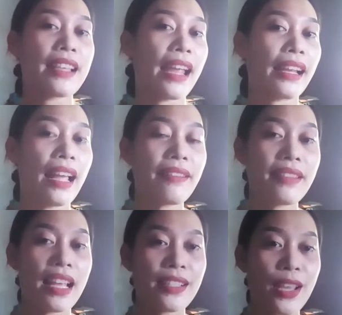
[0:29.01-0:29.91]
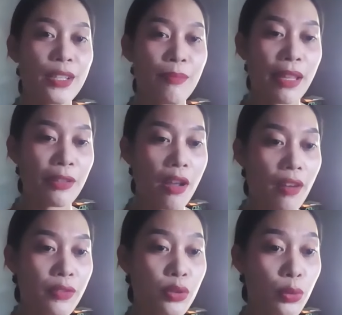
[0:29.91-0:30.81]
Second, the assessment
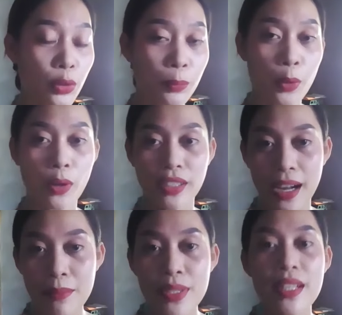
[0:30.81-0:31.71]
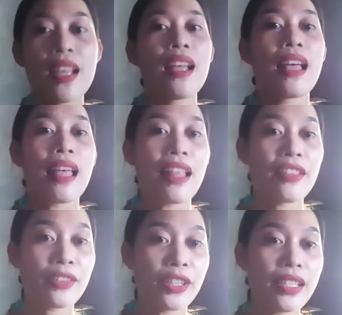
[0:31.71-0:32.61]
of school programs.
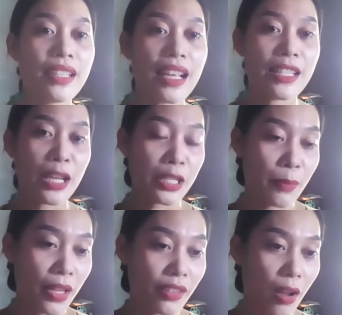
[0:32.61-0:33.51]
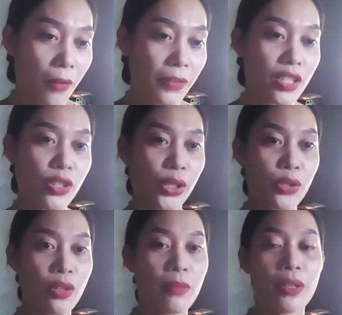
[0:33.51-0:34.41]
And third, the assessment of
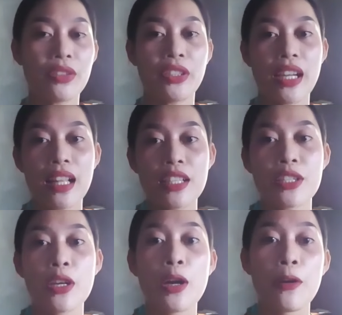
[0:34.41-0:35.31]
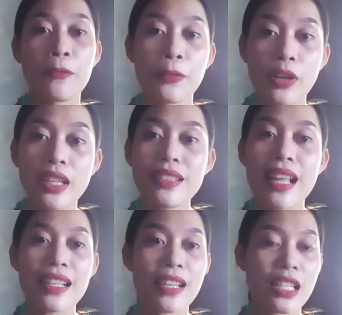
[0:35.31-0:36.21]
instructional materials. Fourth,
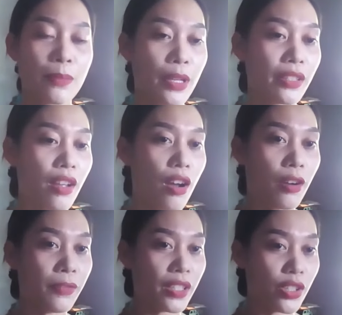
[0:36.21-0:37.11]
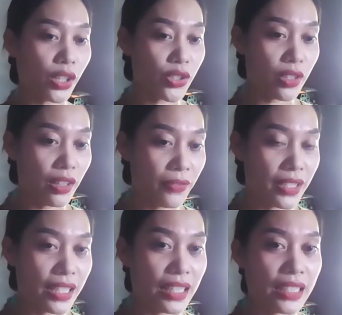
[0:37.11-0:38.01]
the assessment of instructional
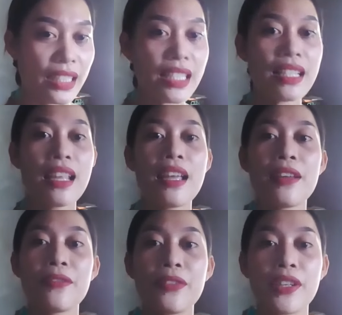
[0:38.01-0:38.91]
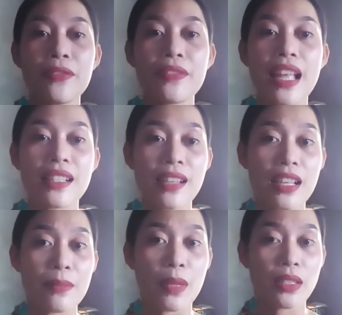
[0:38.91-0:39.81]
facilities. Fifth, the
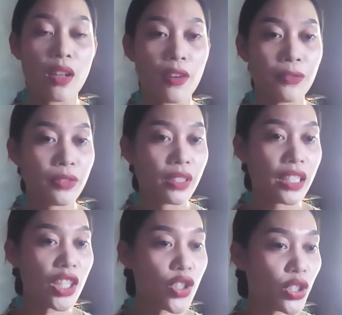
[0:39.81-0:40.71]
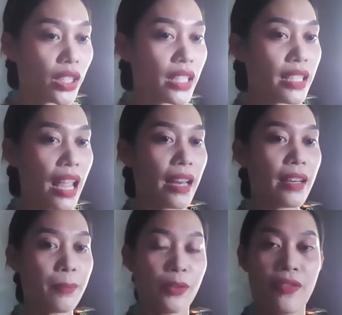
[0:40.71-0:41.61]
assessment of teachers
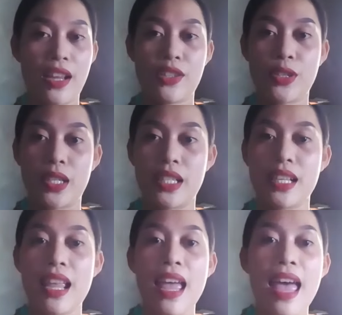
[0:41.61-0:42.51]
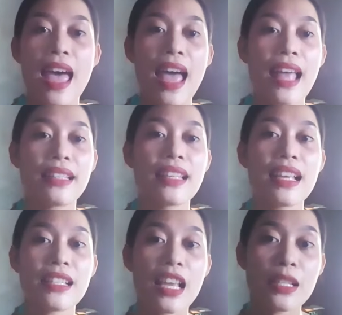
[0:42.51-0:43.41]
and the professors, and
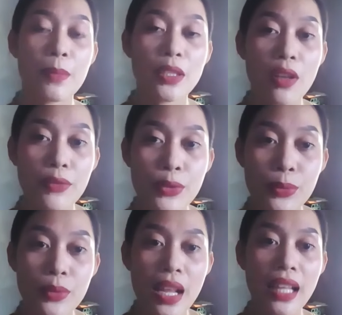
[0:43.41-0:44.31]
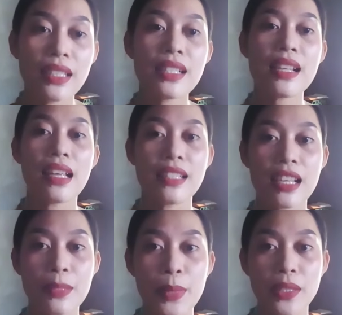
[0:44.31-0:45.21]
assessment of students,
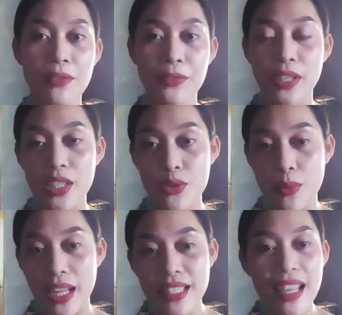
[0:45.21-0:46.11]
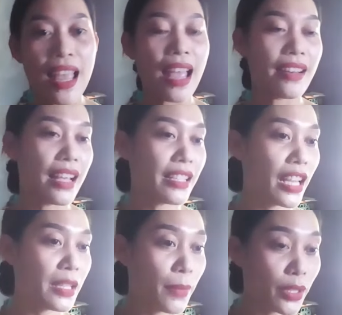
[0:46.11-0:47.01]
assessment of graduates, and the
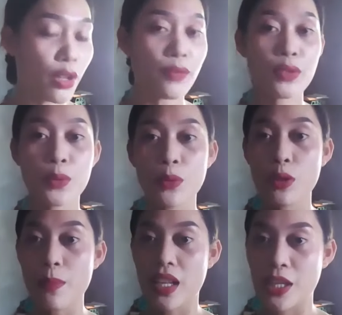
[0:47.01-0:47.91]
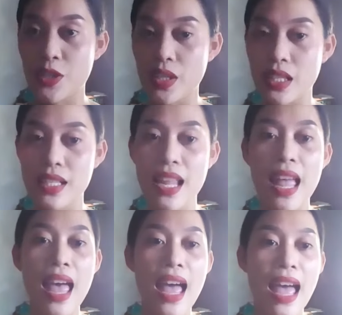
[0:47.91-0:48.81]
assessment of school managers,
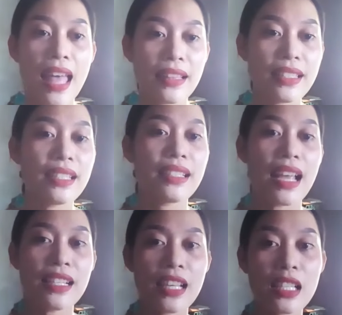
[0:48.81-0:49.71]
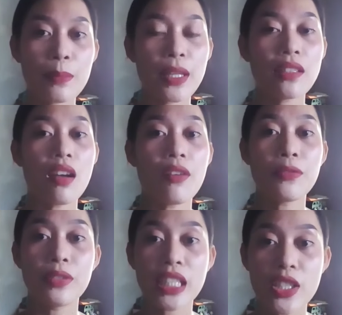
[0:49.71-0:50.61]
and the assessment of
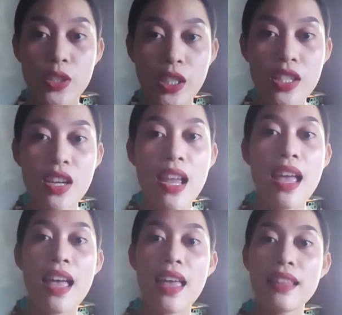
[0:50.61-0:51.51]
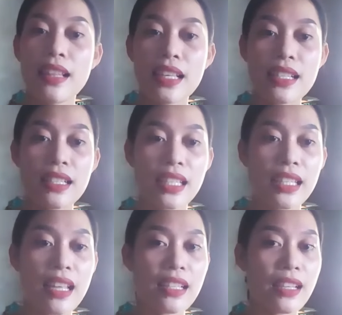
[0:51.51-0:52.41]
research, and
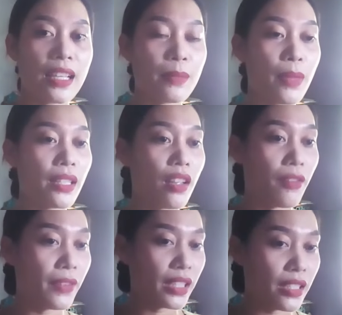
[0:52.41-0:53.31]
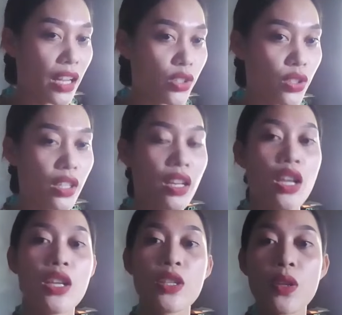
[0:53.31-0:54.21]
lastly, the assessment of extension.
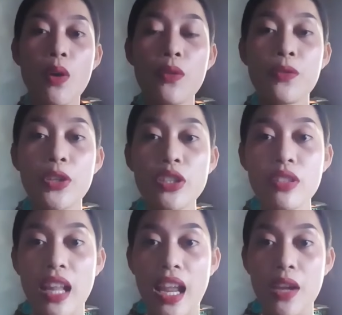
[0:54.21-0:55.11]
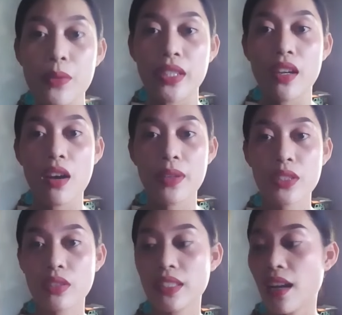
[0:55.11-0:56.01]
So for today, we're
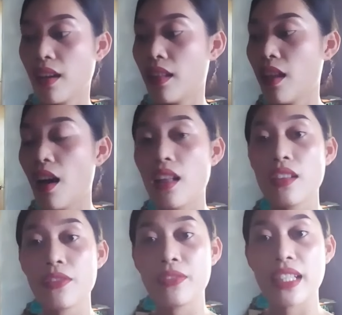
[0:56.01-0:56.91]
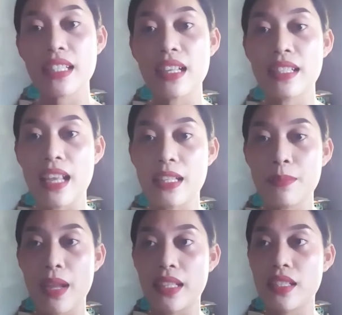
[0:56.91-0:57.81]
going to tackle all of these
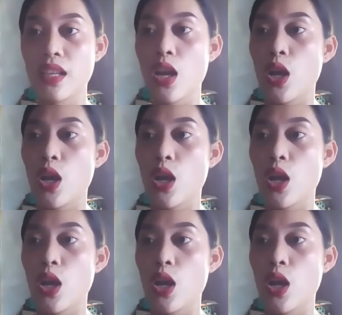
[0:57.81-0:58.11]
assessments.